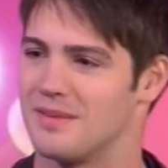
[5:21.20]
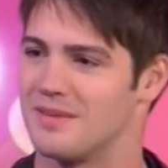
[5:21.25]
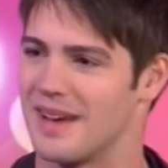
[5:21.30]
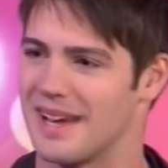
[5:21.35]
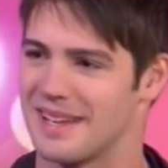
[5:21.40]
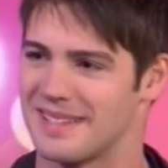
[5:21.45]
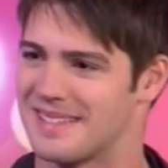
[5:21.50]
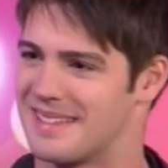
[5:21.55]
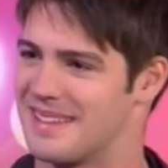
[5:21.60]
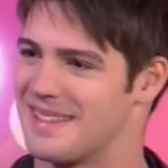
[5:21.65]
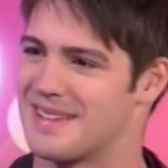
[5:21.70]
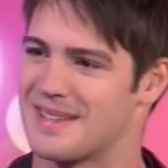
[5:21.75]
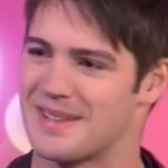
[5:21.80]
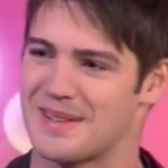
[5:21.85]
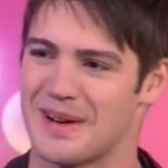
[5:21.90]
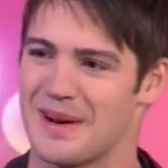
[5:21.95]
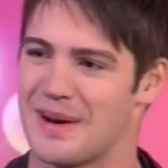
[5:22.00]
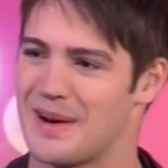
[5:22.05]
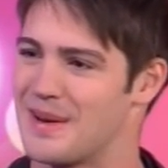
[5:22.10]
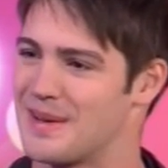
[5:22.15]
invest in the
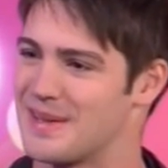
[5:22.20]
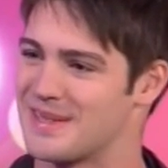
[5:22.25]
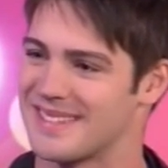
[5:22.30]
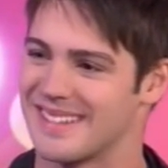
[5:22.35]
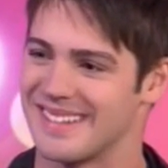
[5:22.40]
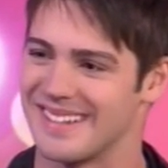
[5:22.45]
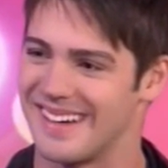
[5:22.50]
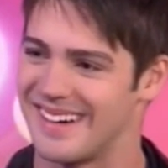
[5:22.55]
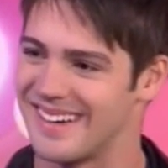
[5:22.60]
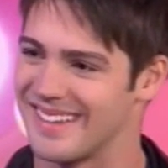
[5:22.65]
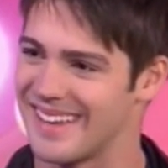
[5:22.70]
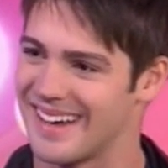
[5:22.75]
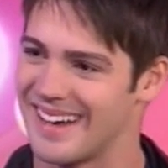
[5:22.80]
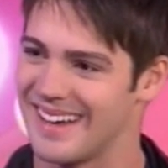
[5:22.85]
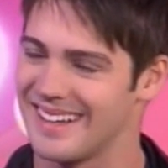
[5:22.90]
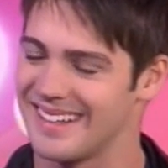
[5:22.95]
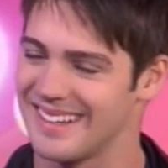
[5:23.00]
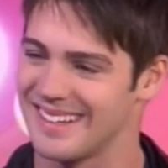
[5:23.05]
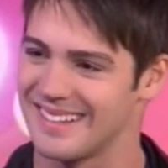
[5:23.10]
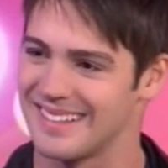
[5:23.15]
shows and all
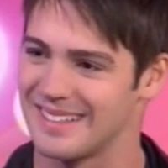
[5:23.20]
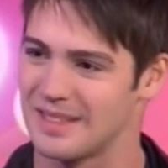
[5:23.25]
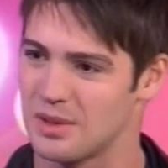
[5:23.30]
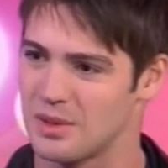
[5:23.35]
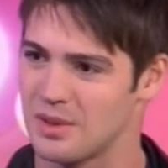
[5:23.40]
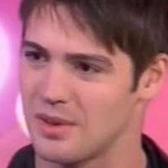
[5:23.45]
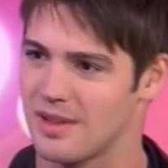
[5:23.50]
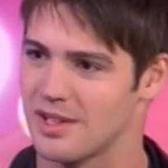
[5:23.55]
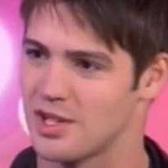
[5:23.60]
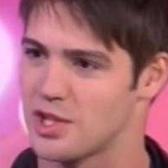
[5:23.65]
that and do the